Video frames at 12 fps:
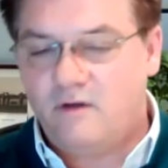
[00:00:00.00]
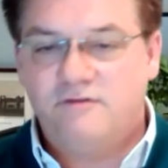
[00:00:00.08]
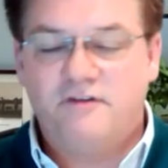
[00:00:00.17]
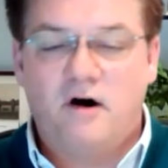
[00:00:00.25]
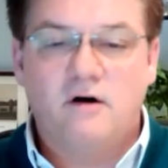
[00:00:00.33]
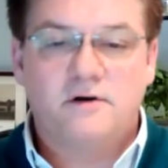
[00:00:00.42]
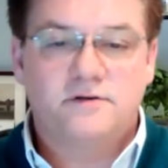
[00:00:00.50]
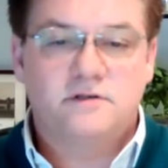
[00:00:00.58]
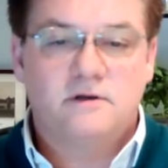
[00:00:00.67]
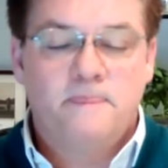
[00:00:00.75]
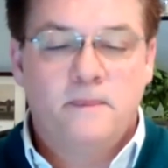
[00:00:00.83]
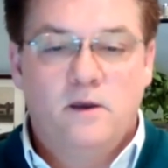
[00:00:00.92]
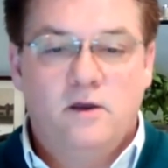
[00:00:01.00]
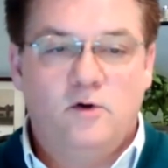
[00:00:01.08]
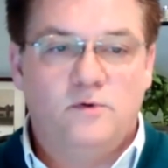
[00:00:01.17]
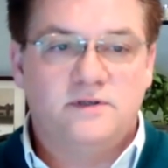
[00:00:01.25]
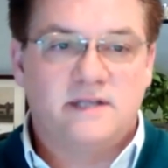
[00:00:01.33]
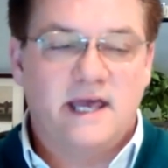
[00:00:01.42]
Fox,
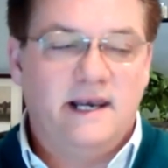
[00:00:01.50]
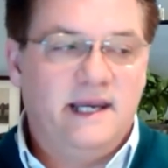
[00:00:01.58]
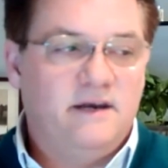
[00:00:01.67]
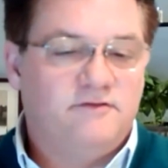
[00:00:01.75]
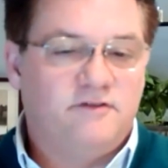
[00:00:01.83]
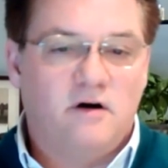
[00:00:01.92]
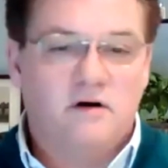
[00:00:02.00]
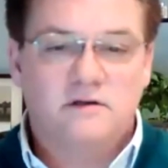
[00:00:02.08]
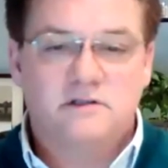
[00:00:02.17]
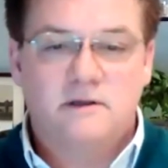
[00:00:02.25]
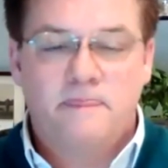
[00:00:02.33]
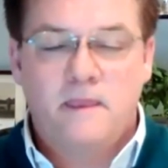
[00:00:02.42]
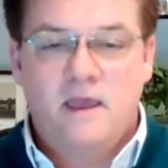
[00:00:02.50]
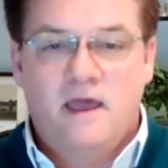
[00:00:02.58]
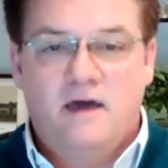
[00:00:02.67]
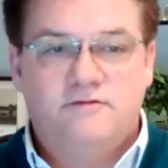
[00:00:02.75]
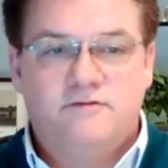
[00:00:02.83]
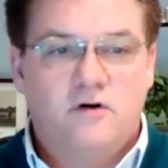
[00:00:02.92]
who was their leader, Fox.
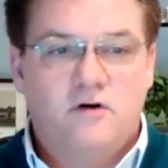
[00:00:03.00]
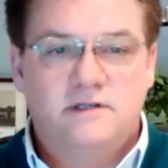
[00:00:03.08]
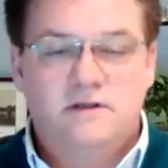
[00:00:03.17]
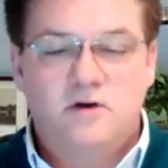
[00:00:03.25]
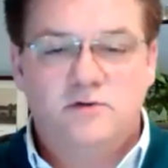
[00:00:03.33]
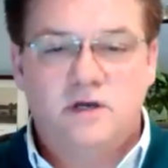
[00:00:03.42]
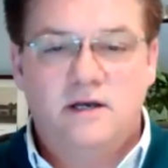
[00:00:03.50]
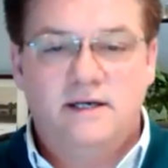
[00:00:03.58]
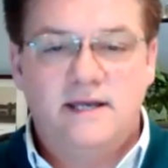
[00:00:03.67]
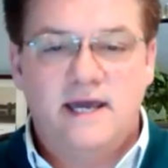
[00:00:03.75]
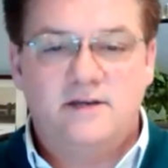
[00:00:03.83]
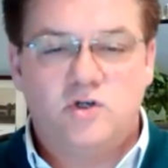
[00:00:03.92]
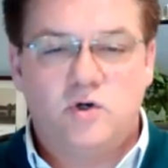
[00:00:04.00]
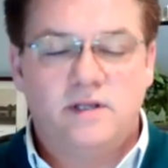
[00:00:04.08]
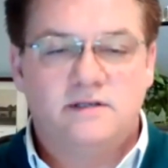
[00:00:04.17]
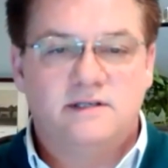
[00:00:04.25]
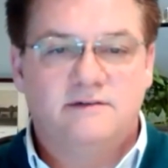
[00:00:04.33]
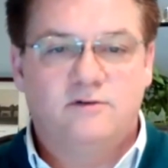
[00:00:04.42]
And Fox, in those early days
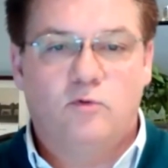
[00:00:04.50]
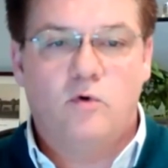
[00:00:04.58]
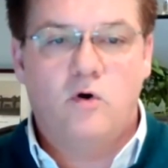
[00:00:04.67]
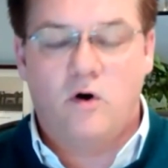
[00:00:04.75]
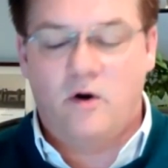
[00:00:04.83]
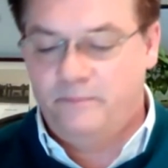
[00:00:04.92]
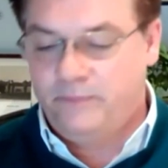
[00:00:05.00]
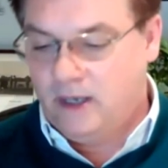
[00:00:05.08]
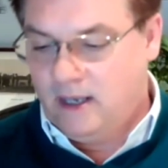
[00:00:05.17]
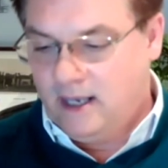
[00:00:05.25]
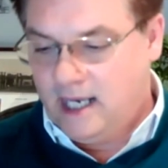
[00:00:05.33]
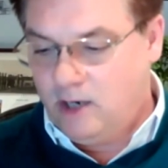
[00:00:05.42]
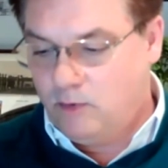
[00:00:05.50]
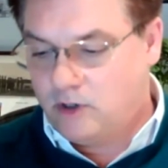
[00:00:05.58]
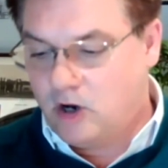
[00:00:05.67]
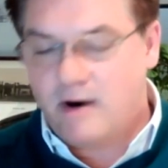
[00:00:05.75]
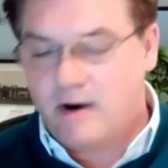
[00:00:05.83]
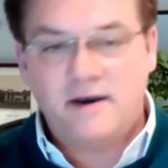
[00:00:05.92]
during the Civil War, he would
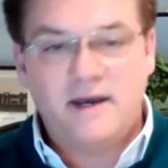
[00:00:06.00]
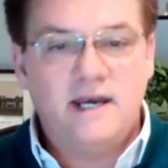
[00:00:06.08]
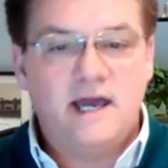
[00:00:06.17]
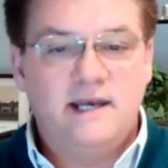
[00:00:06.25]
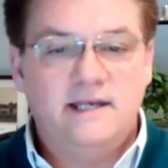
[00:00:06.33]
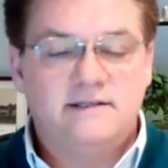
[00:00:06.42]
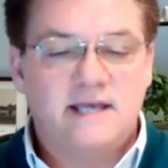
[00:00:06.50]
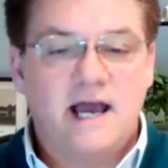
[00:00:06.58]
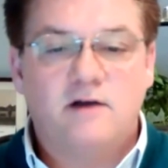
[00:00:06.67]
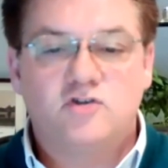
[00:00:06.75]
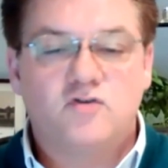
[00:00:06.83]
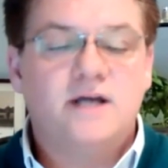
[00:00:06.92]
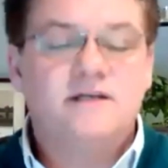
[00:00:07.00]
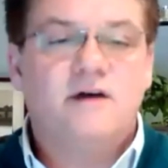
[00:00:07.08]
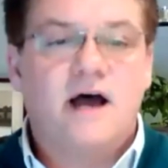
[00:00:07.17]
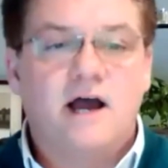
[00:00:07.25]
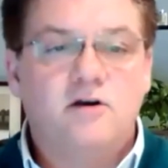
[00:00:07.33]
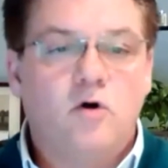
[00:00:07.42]
go around and, he, would say, I was trying
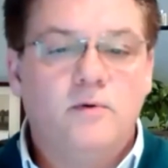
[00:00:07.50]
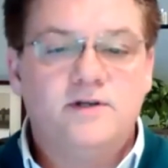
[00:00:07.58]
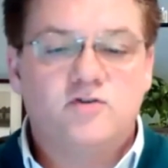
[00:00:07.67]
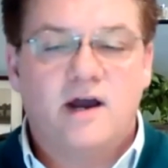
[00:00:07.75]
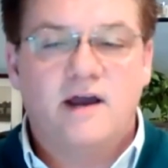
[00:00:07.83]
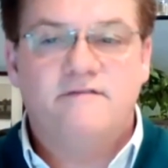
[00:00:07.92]
to, I'd always try